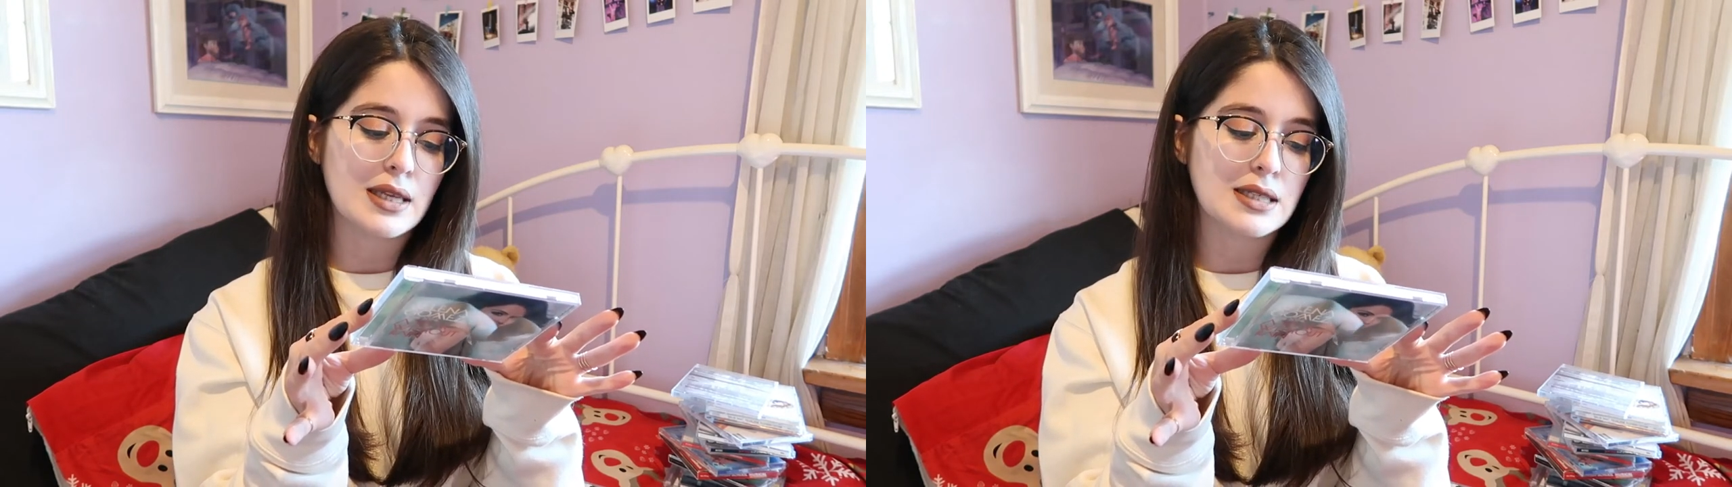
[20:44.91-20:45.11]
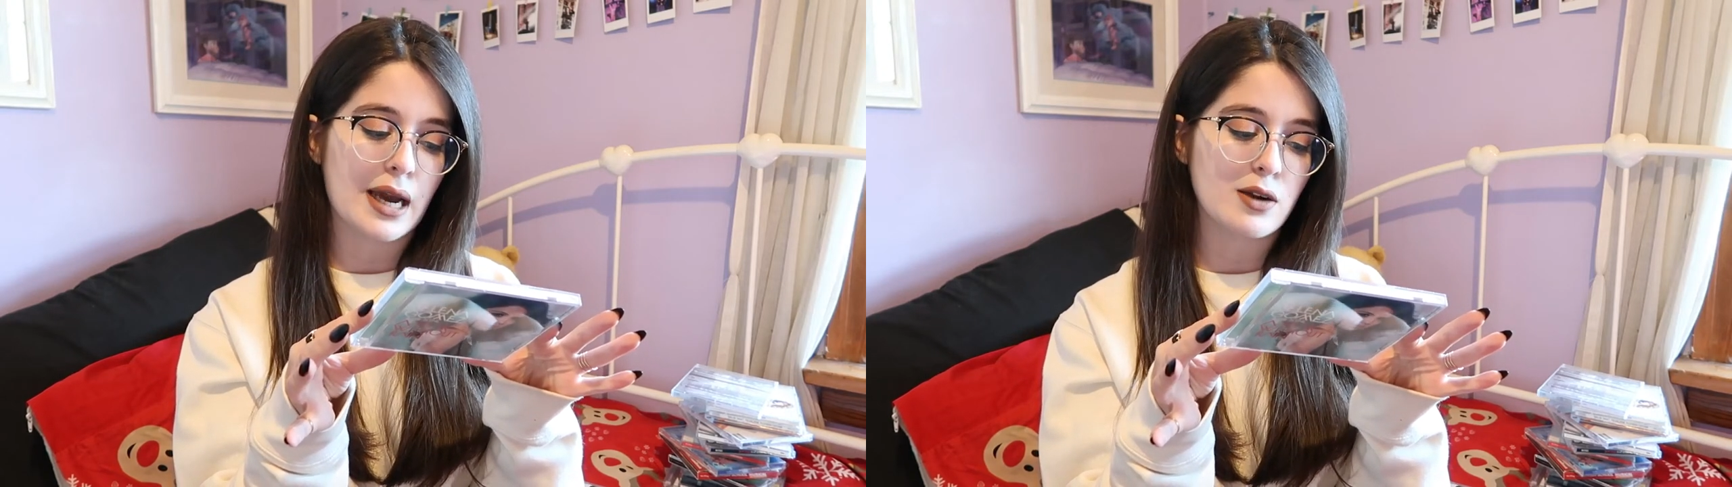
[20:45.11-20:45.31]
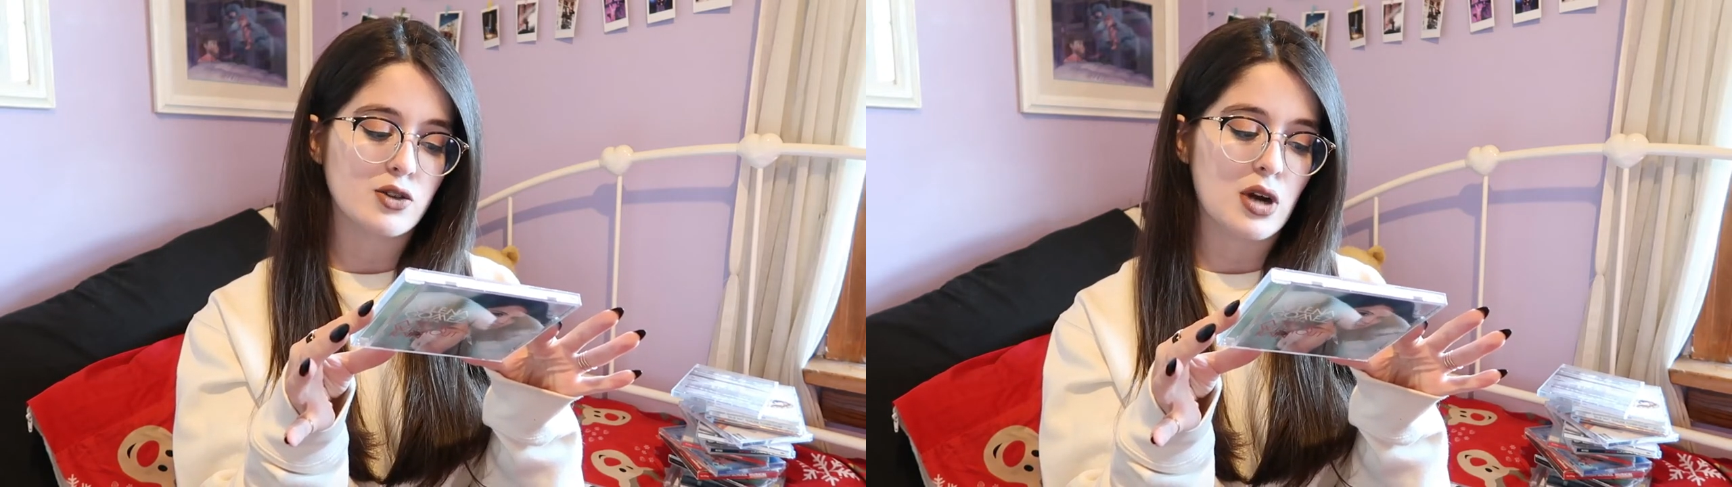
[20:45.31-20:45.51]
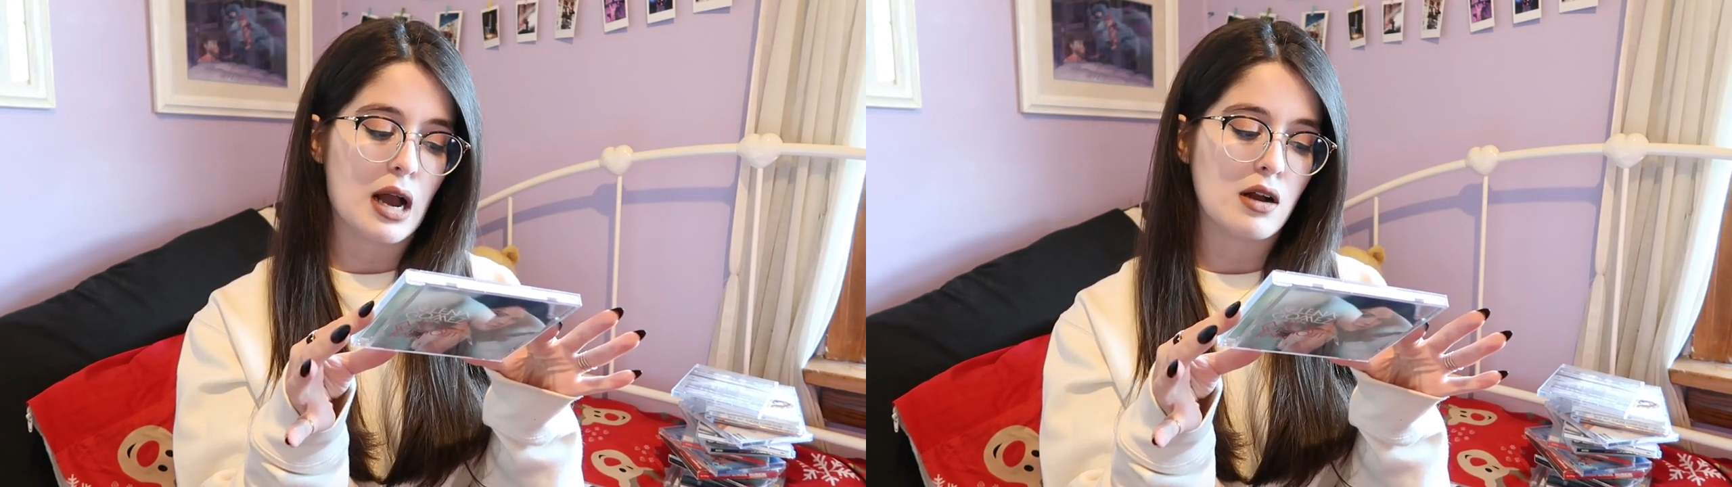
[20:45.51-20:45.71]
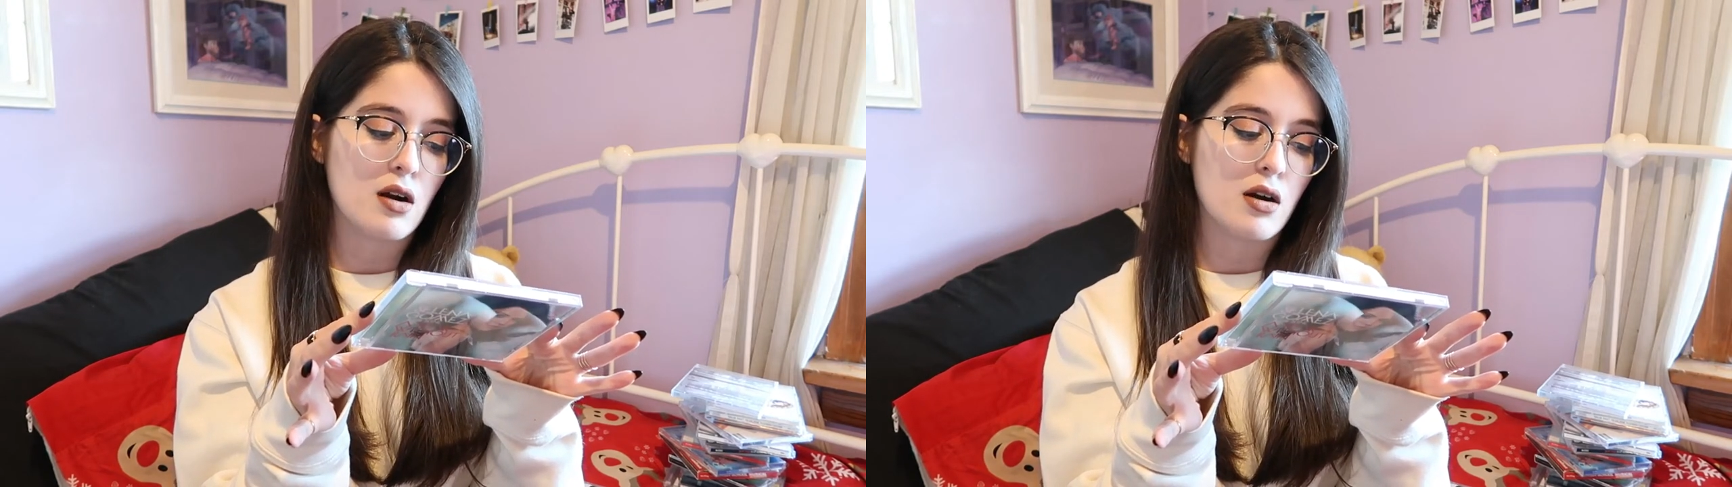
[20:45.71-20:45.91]
the title
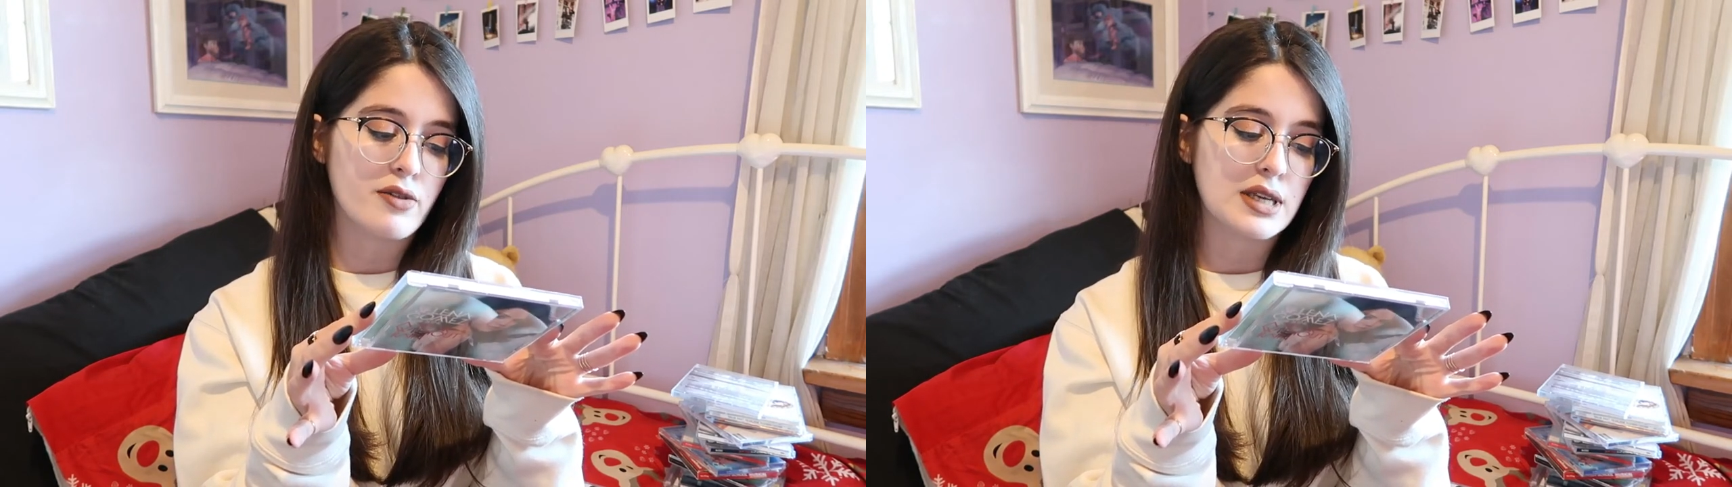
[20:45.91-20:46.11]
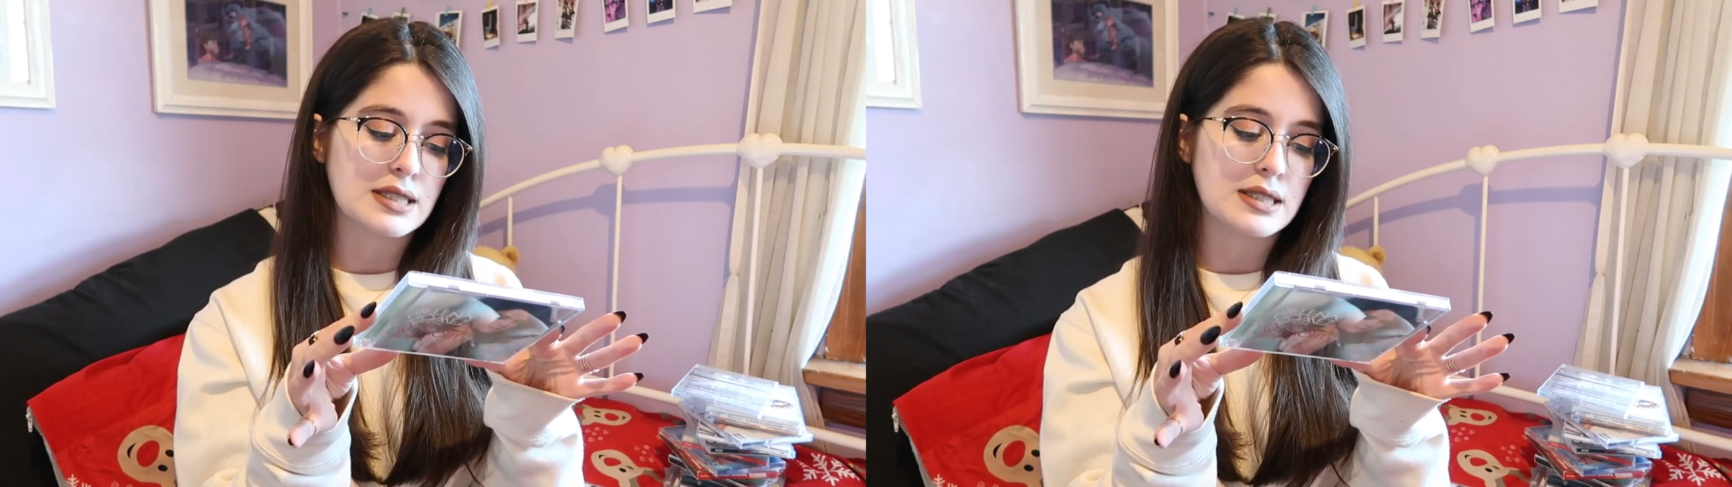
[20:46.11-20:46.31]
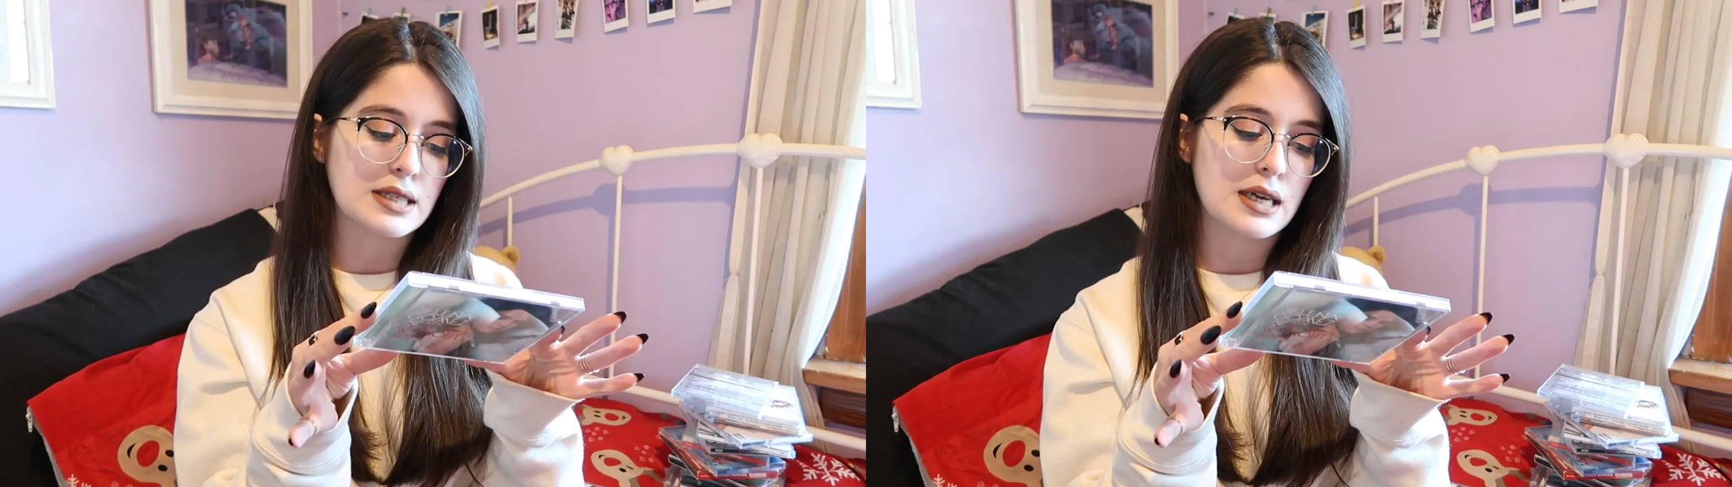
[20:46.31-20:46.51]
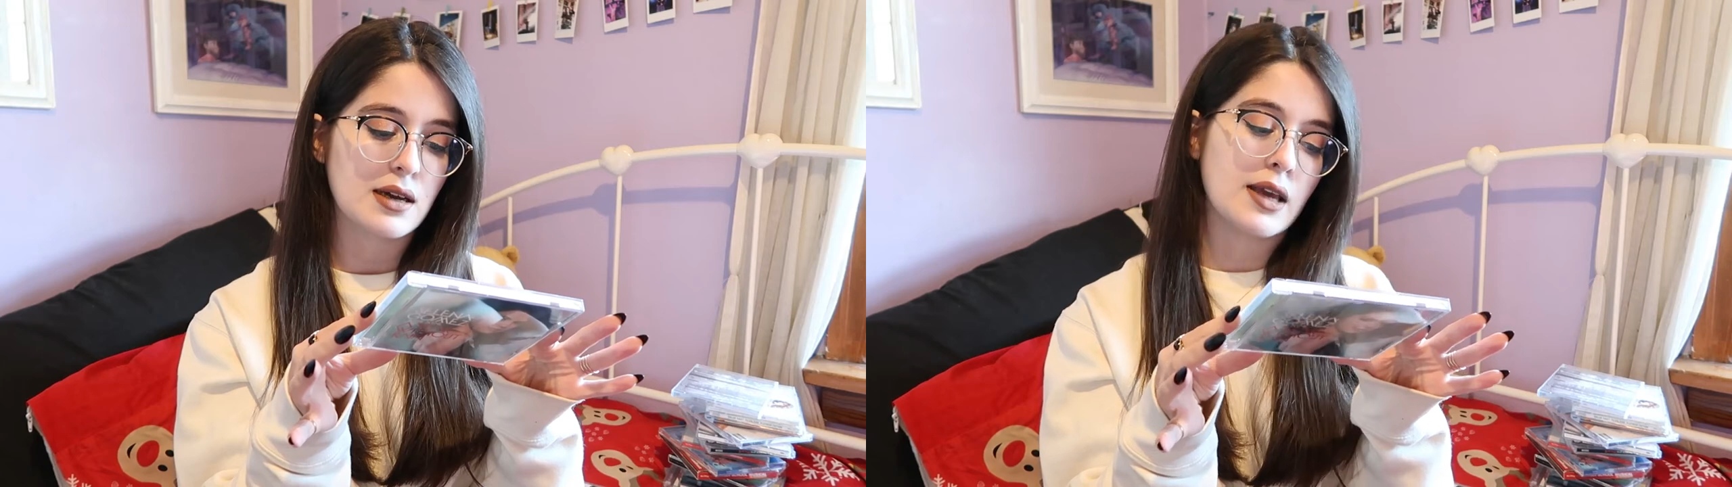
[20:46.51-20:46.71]
track, obviously.